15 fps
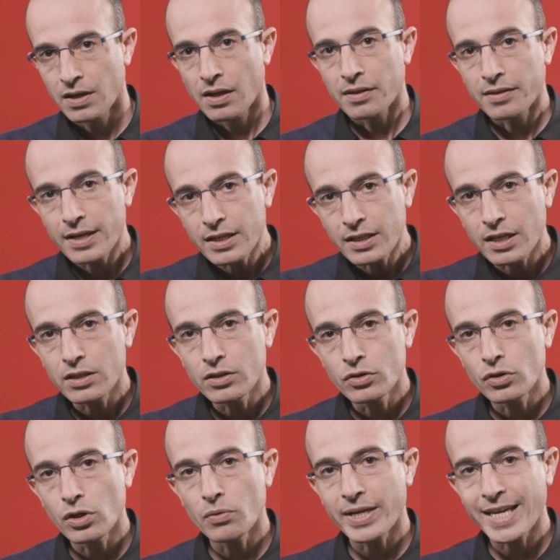They can
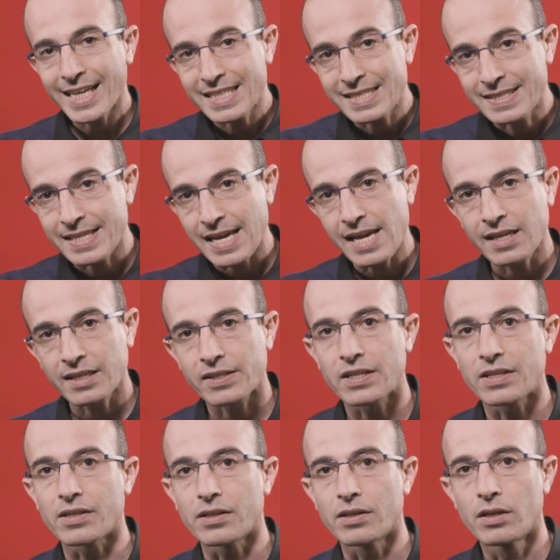know
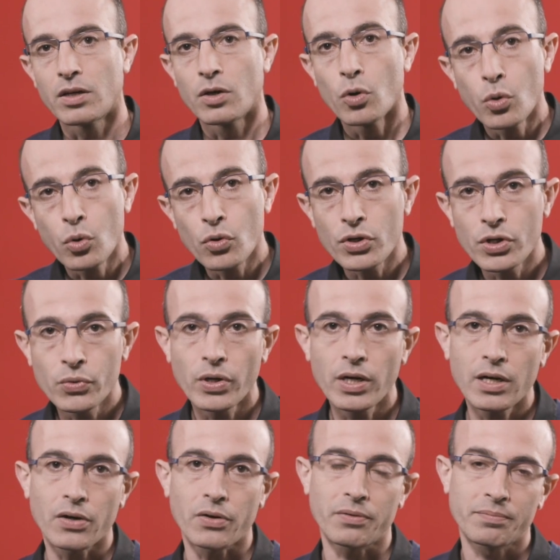exactly who you
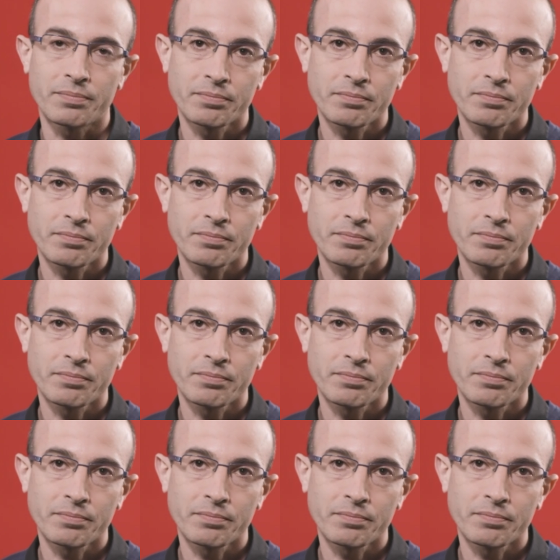are.